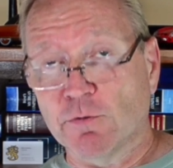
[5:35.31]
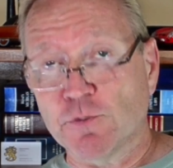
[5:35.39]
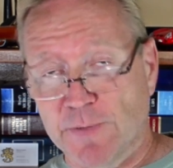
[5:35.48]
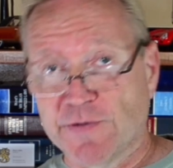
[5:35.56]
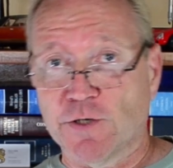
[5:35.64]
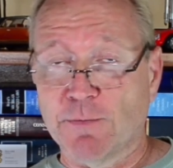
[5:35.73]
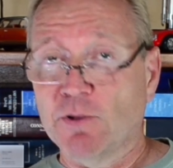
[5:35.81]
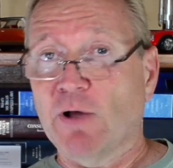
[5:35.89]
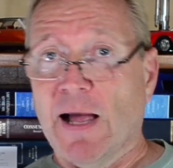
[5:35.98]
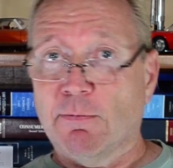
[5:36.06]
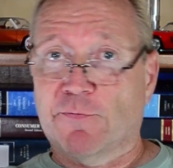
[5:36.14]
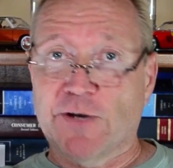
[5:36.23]
which means they're going to be
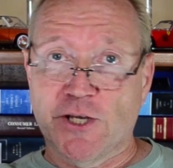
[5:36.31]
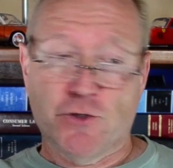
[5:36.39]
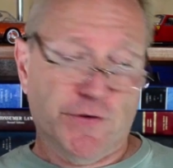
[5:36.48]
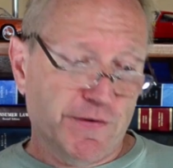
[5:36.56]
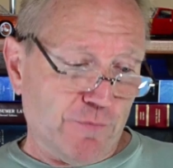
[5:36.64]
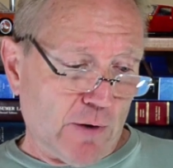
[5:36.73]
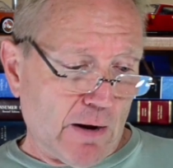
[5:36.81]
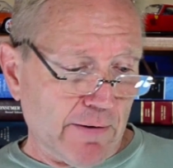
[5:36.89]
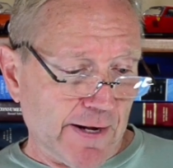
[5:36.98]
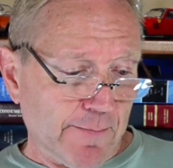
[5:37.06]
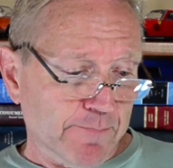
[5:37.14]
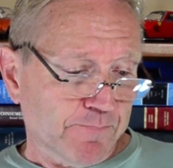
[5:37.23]
liable for injuries if there are
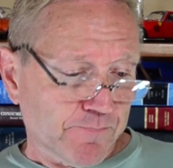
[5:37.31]
any.